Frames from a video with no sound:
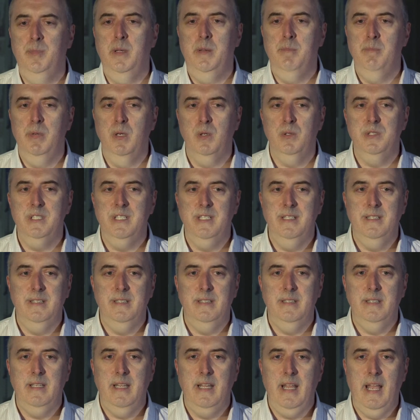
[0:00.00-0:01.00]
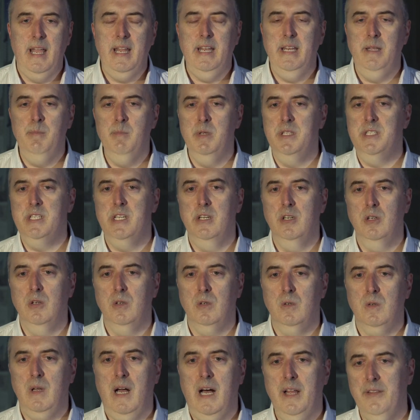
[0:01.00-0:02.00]
been built in any
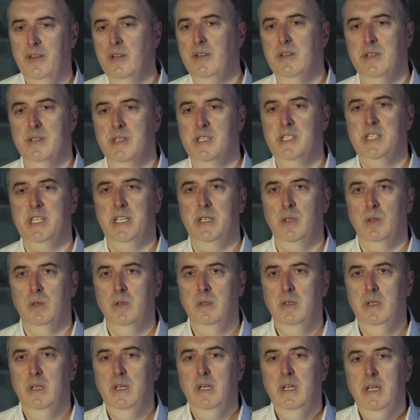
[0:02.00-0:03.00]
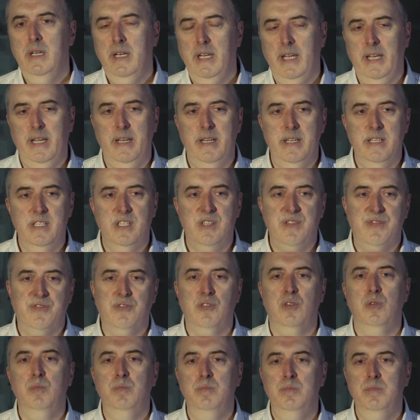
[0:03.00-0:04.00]
material other than steel. It is
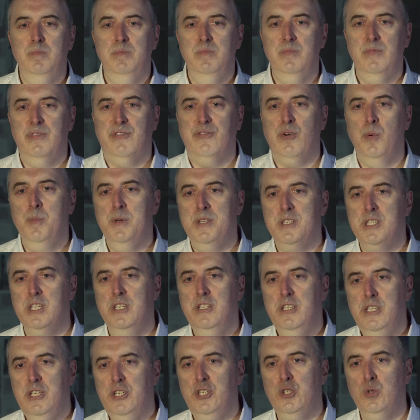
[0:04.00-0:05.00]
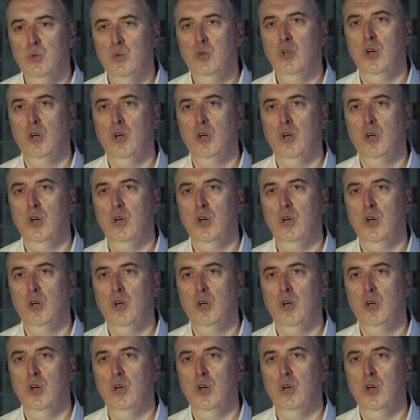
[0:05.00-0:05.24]
from, from its initial